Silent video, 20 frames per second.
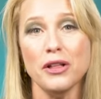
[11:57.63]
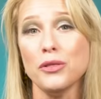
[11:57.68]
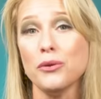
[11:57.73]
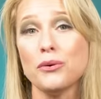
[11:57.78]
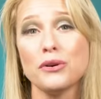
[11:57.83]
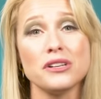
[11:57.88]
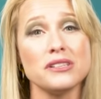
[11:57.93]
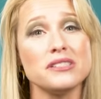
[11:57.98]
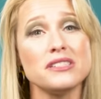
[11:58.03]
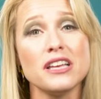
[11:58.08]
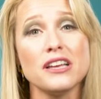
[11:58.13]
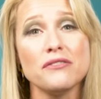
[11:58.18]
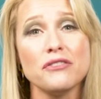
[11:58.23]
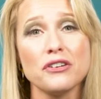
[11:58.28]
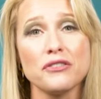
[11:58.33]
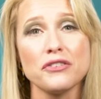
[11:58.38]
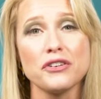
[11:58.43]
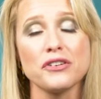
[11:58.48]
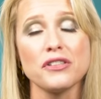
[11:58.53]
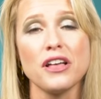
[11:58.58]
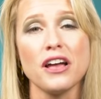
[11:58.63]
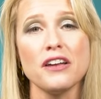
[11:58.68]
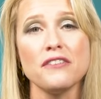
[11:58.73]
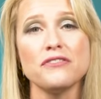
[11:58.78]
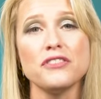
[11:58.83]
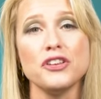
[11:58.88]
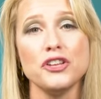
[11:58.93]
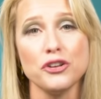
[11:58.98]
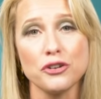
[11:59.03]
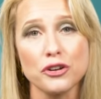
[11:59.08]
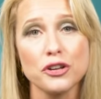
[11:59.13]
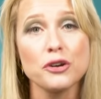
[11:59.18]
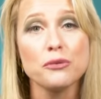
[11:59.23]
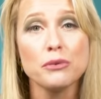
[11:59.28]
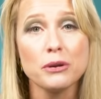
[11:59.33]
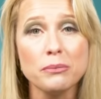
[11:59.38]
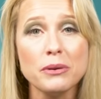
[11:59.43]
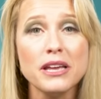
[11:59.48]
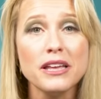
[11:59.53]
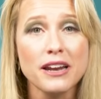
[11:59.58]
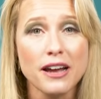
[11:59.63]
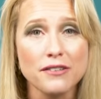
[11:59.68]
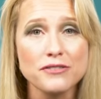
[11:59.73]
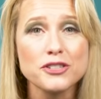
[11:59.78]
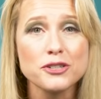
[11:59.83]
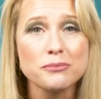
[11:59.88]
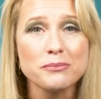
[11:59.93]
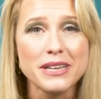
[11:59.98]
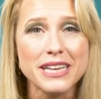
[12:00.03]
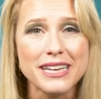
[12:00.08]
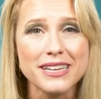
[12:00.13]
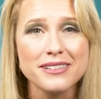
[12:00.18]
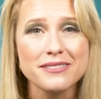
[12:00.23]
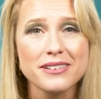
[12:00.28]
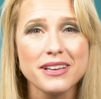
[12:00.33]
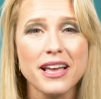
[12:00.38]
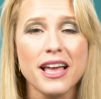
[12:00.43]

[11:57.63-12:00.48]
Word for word: Lord and Savior of your life, then you're going to repeat after me.